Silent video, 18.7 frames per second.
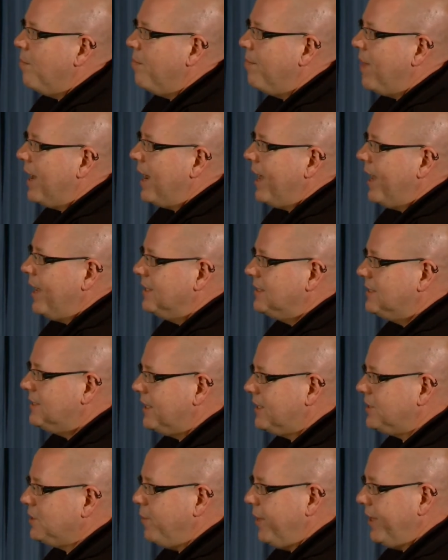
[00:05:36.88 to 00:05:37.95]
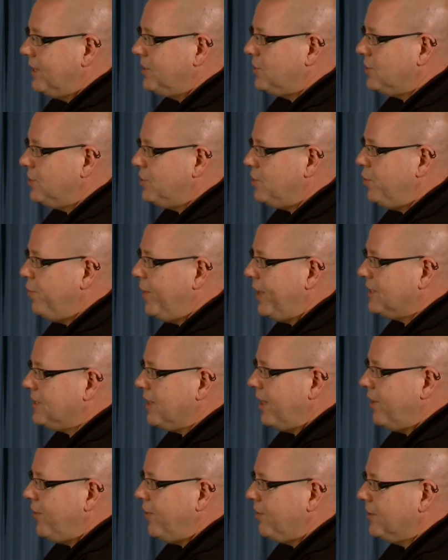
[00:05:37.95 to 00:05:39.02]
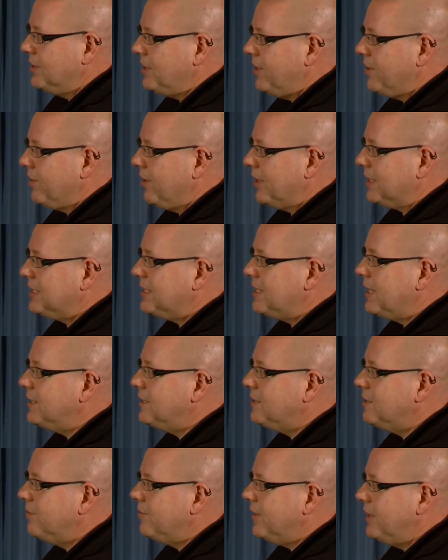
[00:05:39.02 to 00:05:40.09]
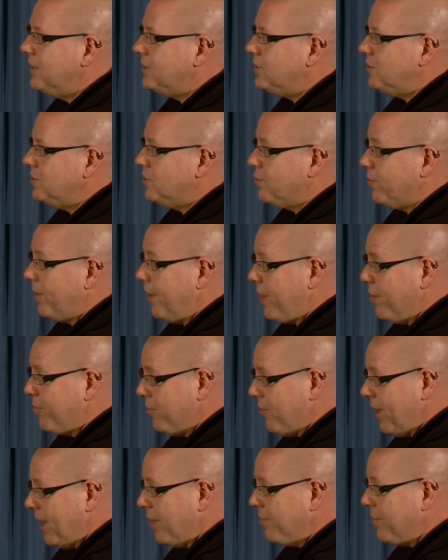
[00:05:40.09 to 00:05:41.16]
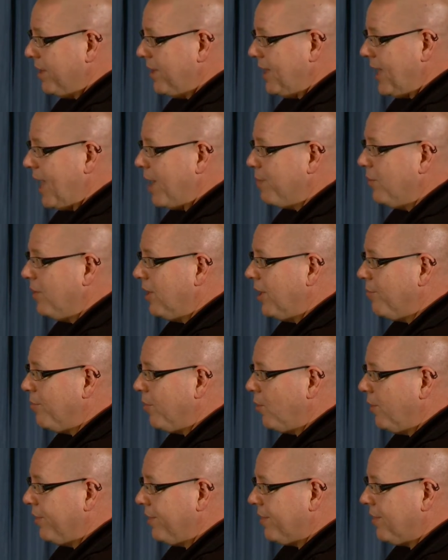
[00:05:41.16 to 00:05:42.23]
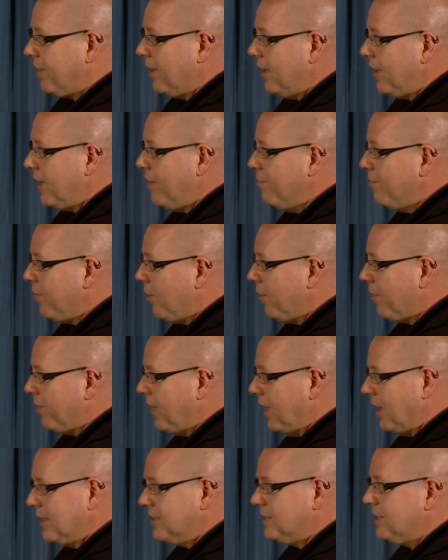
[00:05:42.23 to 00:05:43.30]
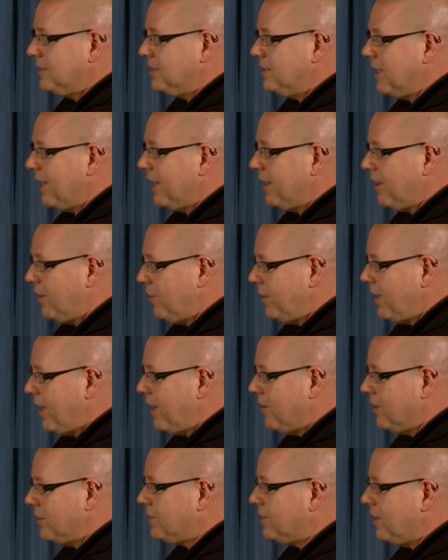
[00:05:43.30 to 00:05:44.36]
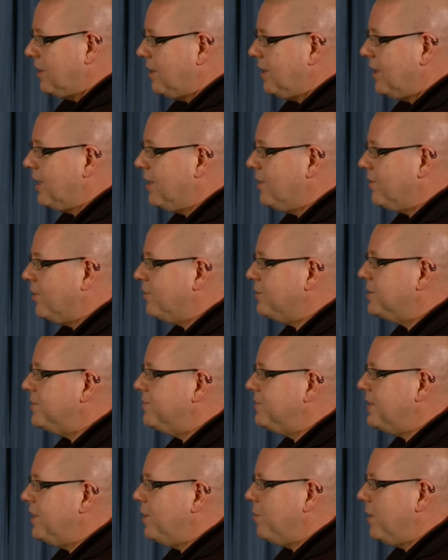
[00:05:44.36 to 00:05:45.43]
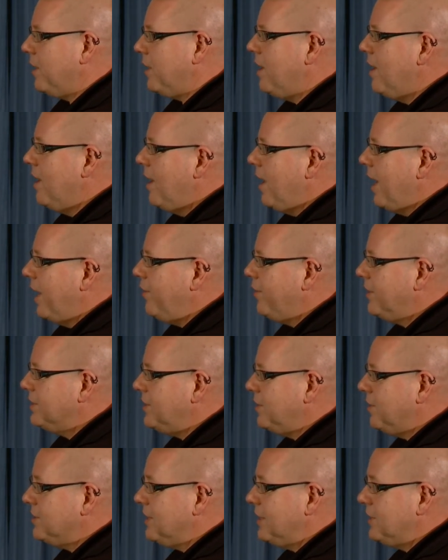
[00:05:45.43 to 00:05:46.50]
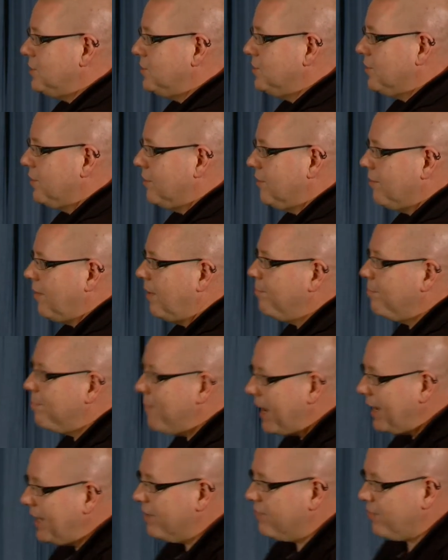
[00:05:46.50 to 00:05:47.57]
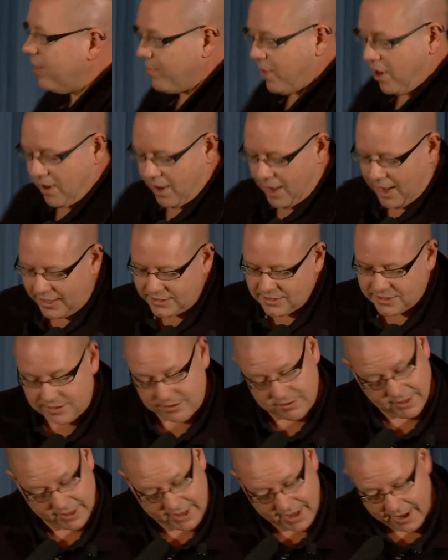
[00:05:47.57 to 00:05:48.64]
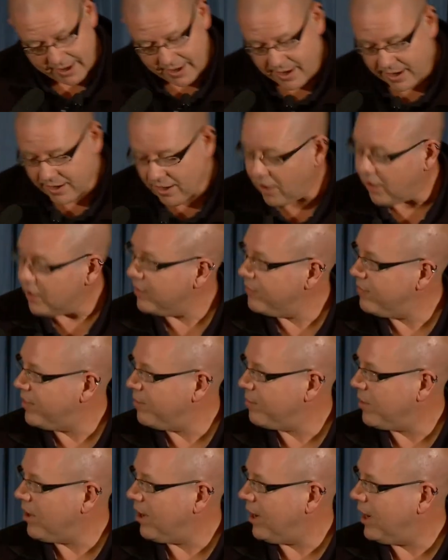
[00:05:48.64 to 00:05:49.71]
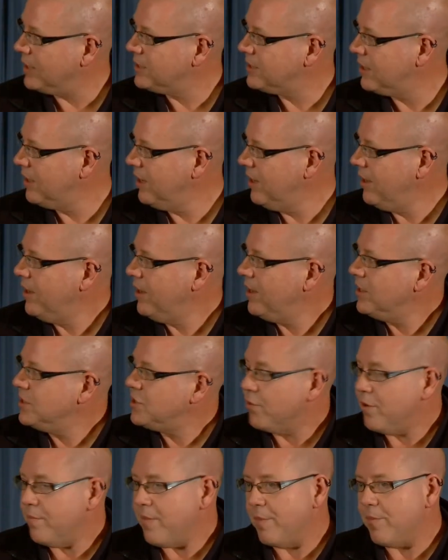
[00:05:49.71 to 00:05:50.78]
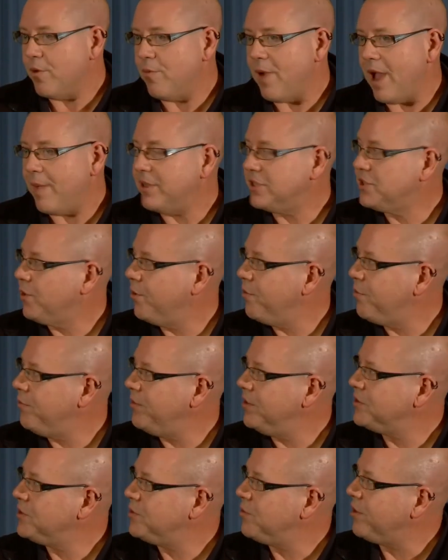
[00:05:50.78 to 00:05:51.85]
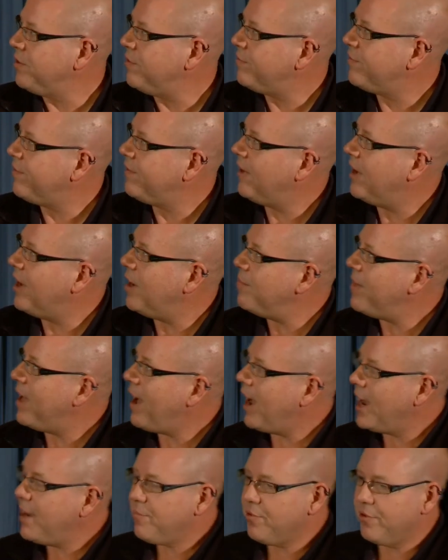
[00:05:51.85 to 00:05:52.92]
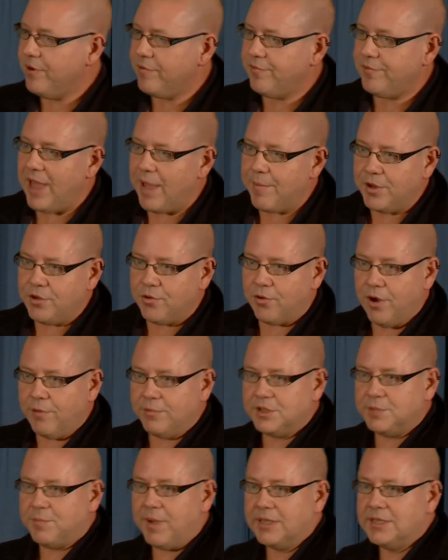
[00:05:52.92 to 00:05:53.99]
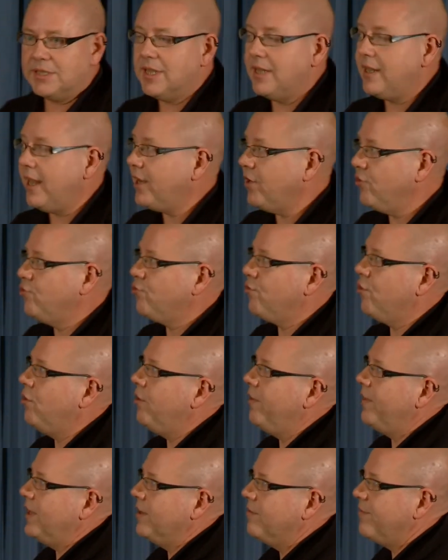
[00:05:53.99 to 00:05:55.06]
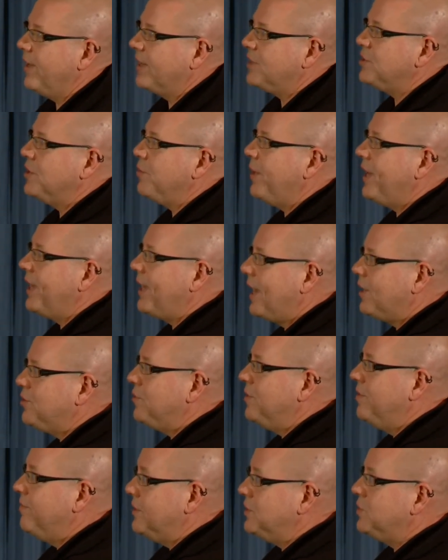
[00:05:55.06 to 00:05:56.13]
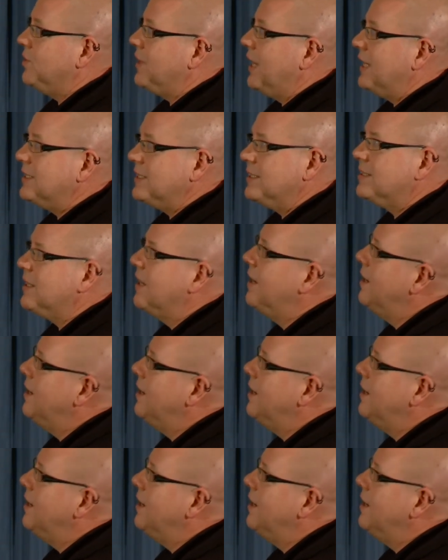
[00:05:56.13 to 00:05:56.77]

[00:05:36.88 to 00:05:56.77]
By 6 weeks, just 2 weeks later, you can see there are extensive lesions throughout the parenchyma of the animal on in both lungs, because you got a good aerosol dose of TB. And you can see those lesions many of them are hot. Again, not all of them are hot. So remember, rabbits go through this sort of hyper-inflammatory response, and then they control the infection. And we can actually visualize this.